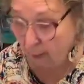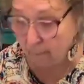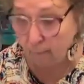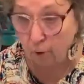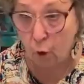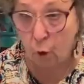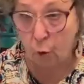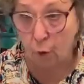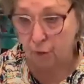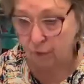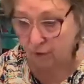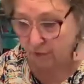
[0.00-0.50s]
I'm
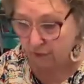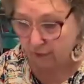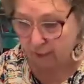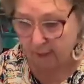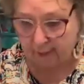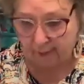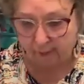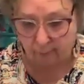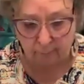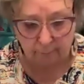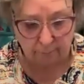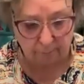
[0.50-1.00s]
hoarse
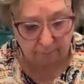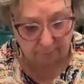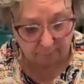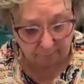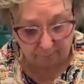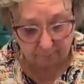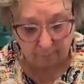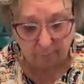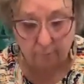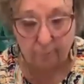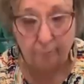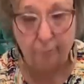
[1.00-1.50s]
now.
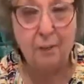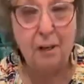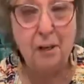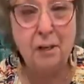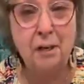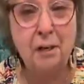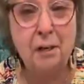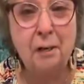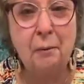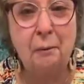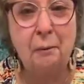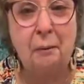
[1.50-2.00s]

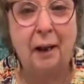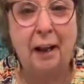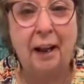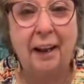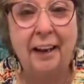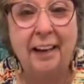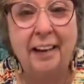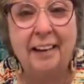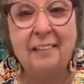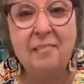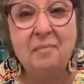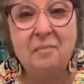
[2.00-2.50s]

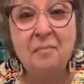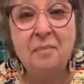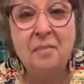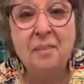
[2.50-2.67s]
Anyway,